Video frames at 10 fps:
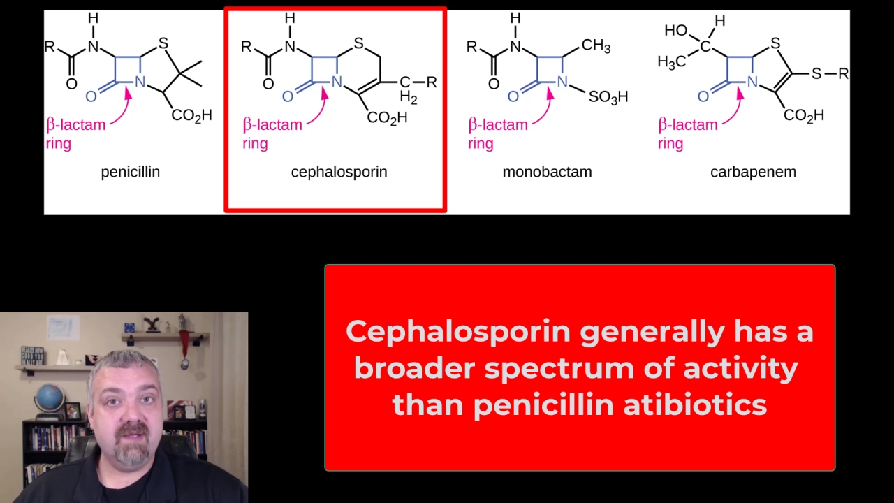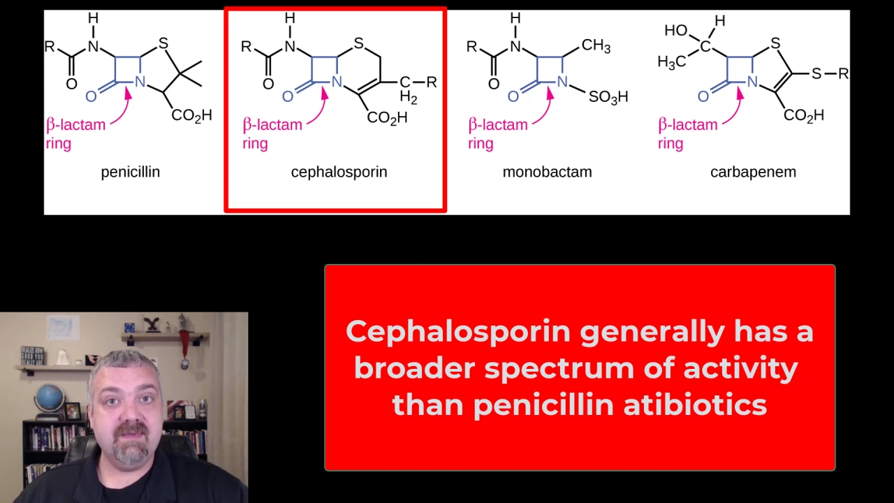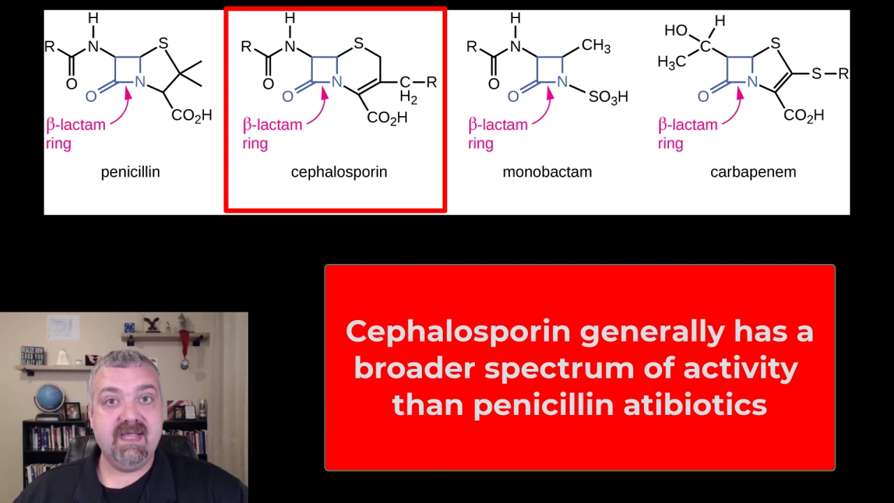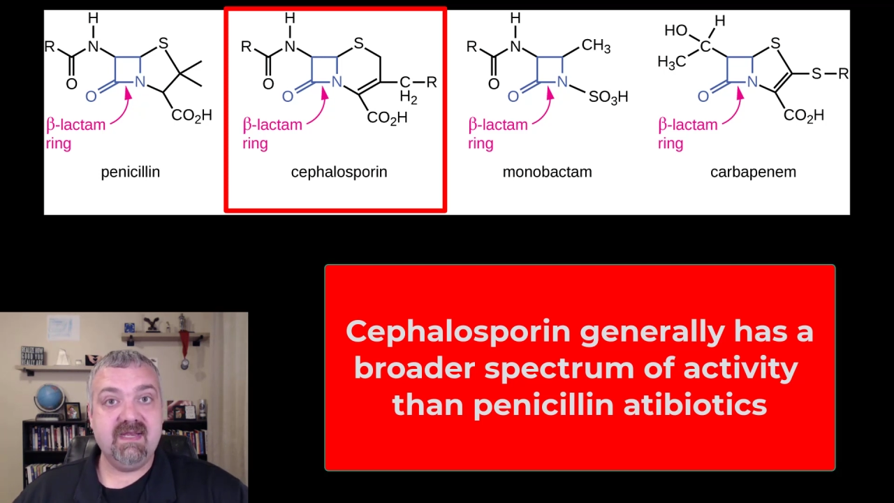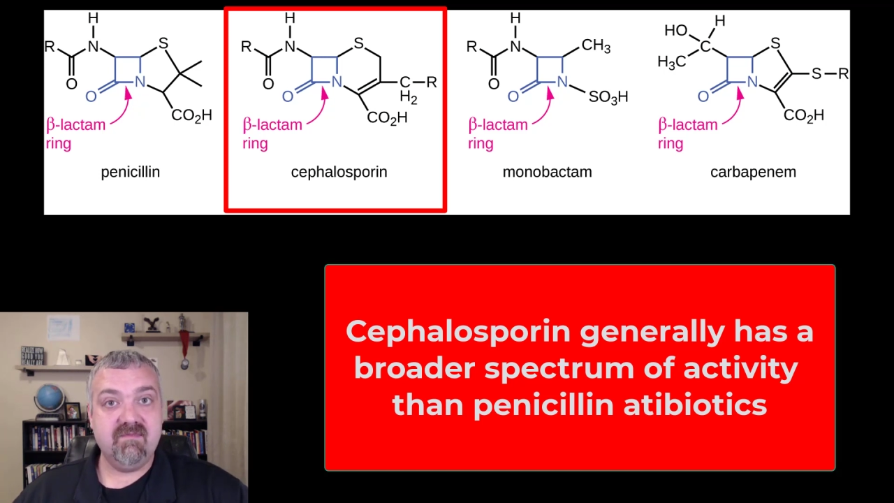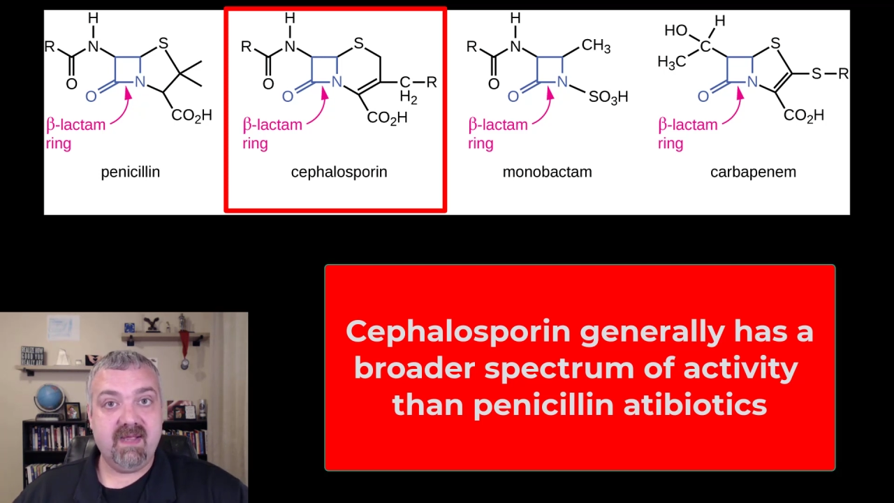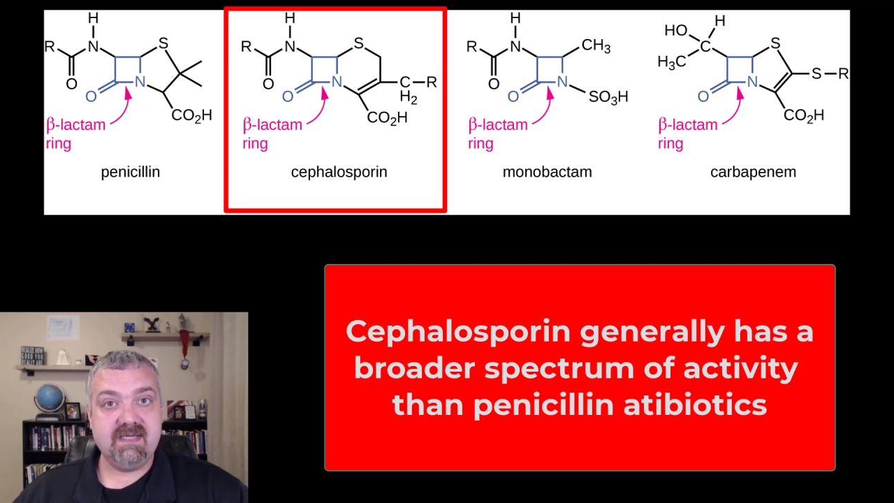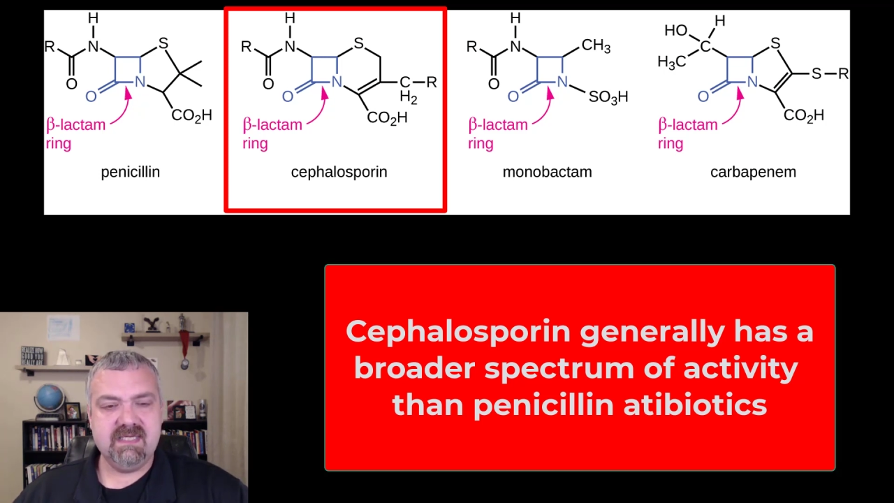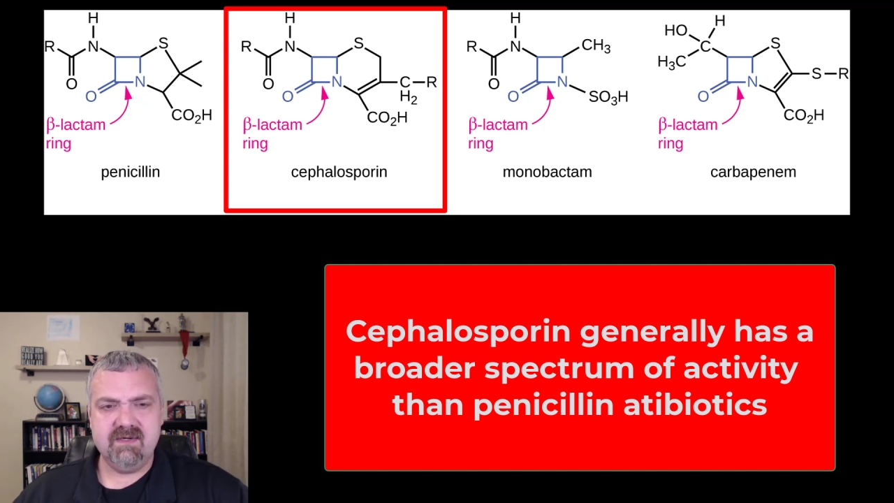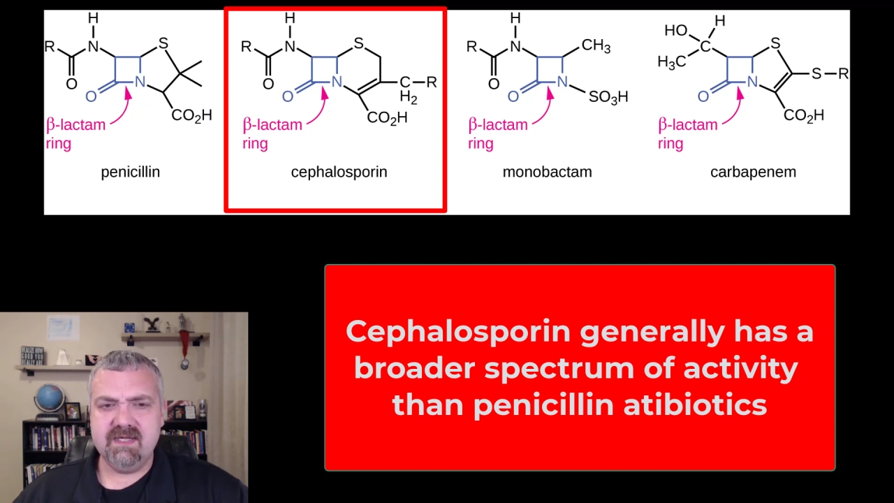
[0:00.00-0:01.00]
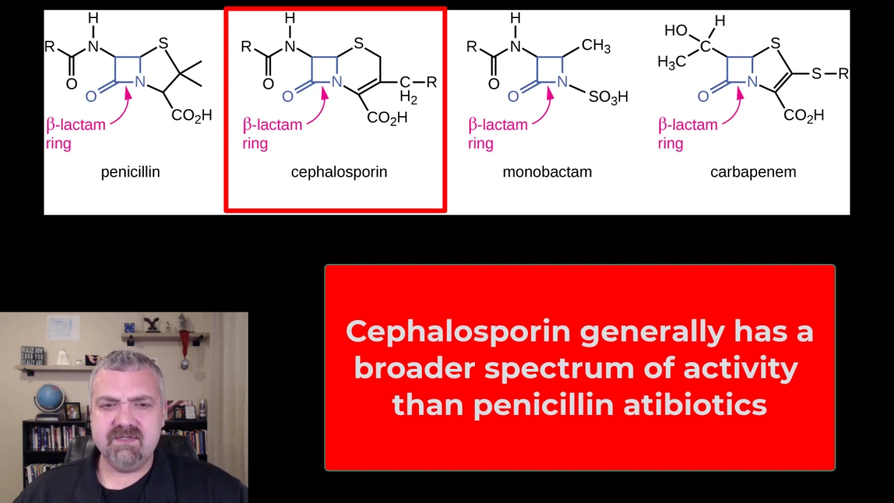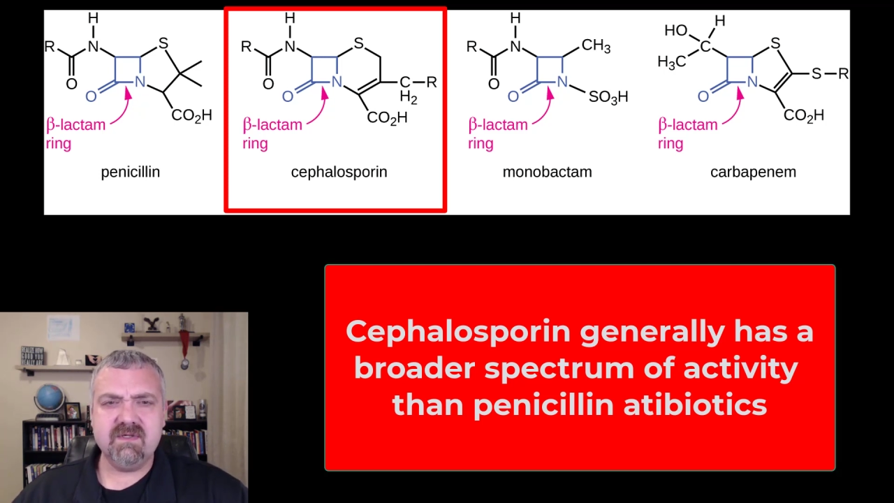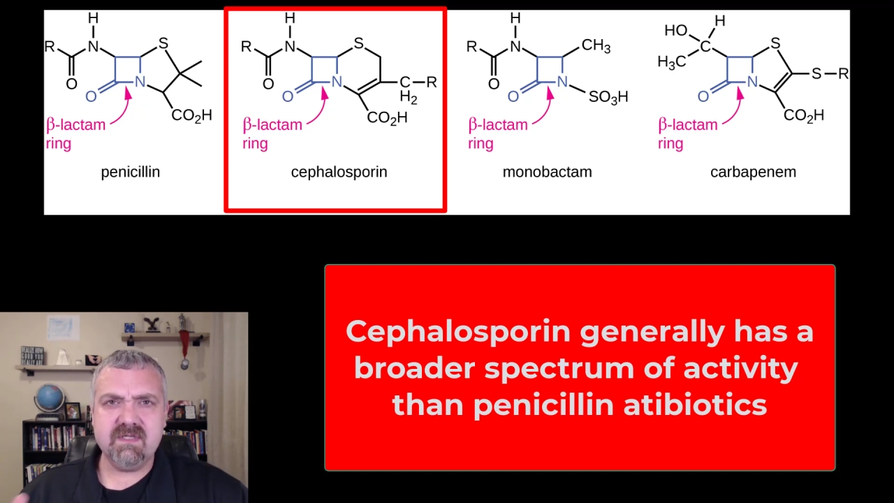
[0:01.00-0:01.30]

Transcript: gram-negative bacteria.